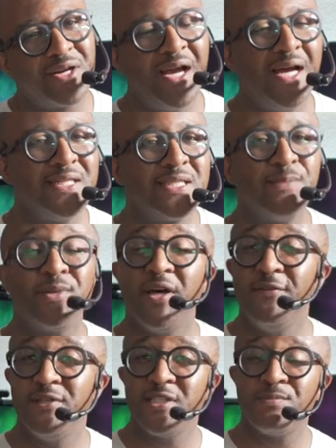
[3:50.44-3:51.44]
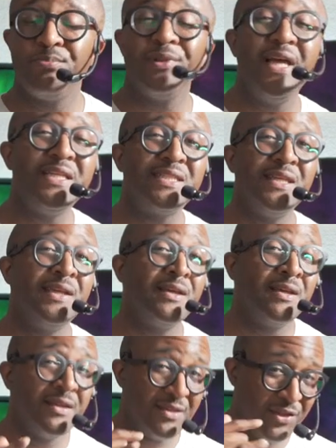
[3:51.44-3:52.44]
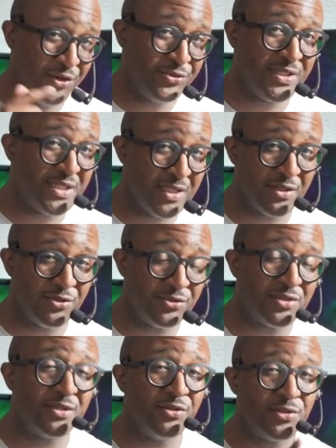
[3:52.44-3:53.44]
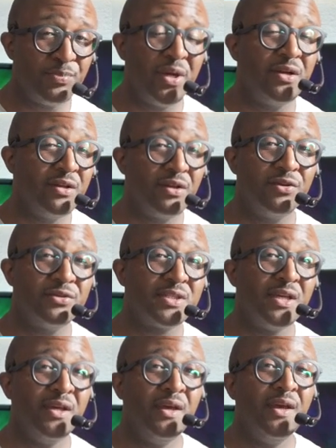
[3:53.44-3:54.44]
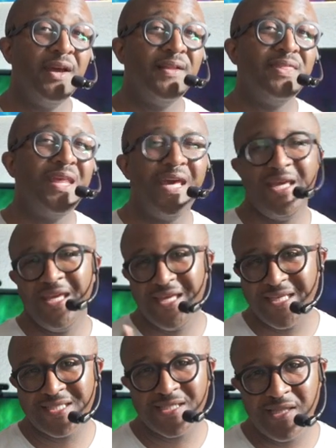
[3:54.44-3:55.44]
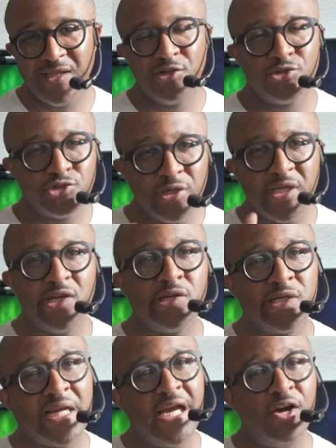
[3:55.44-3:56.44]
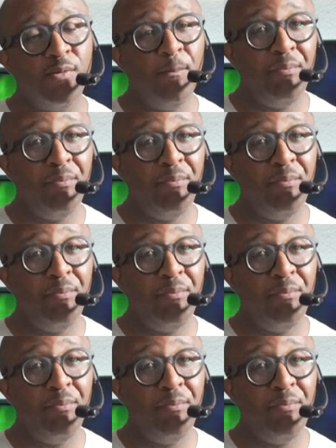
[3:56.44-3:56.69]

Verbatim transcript: concept of displacing those diddles, those paradiddles, that it gets a little trickier to count.